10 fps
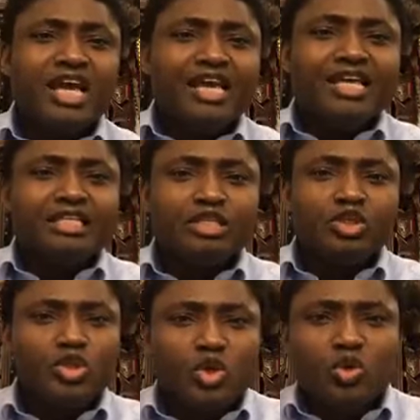It is
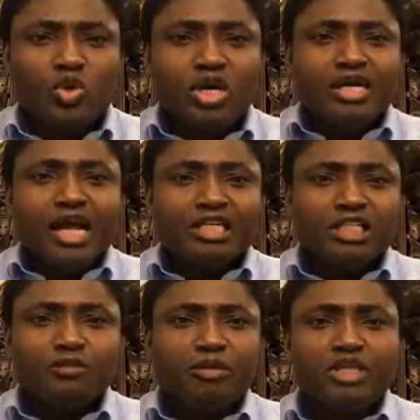you that the
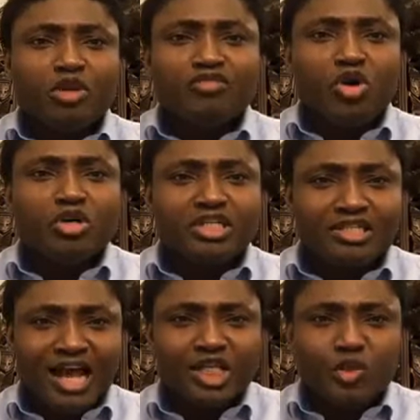Spirit of God is
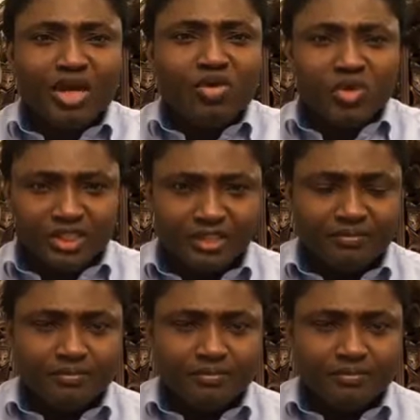actually with,